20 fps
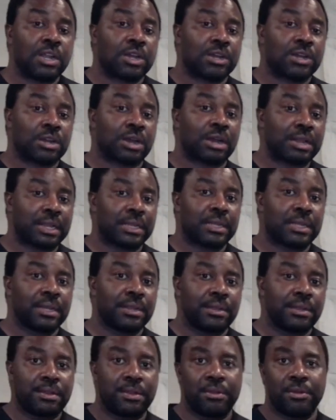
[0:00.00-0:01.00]
chronic
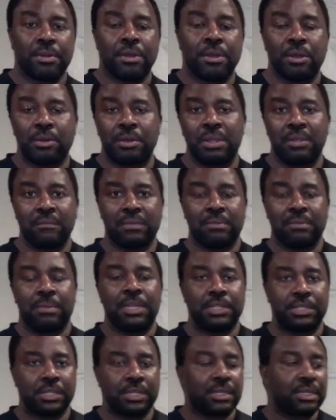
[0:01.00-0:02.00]

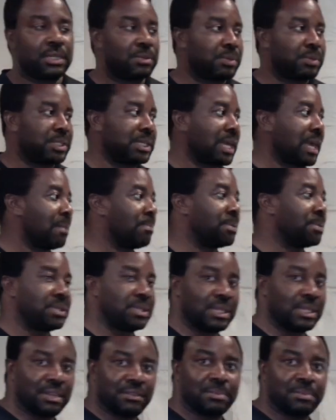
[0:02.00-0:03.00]
neuroinflammation, which
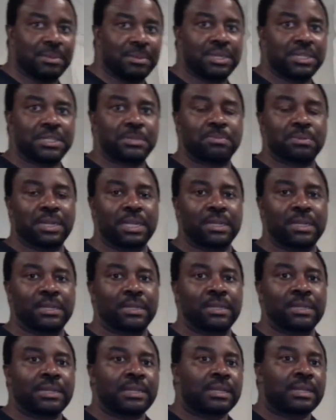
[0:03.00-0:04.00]
happens in everybody's
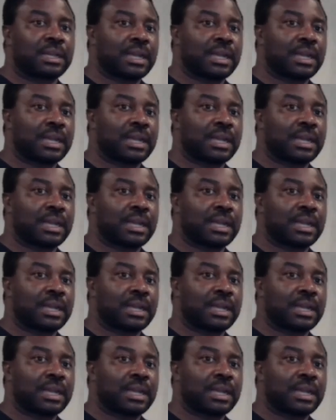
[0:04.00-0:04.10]
brain,